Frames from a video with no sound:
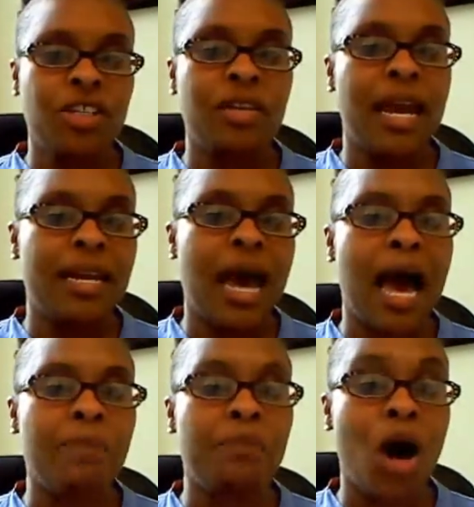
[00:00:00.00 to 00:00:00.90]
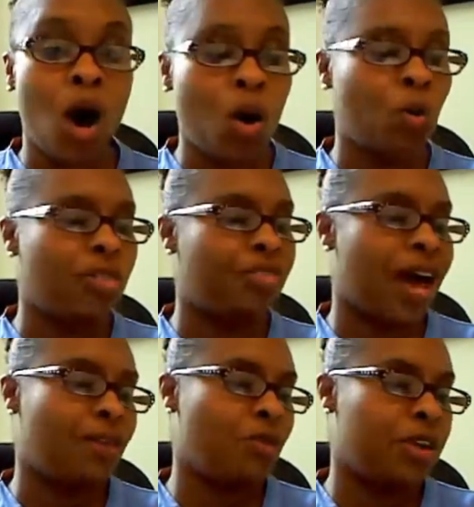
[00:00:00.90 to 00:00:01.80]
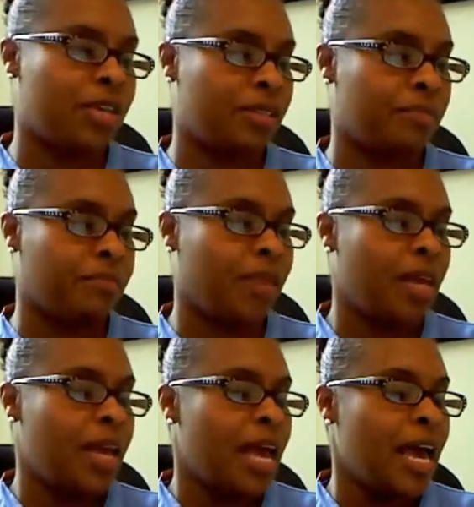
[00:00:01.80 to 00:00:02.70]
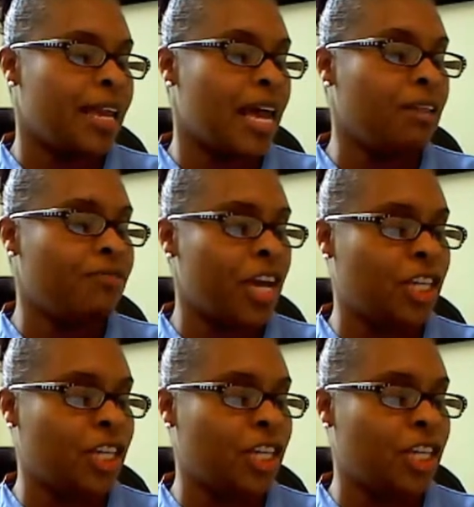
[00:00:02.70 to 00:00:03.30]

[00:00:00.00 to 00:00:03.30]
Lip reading: It says depression and hypothyroidism.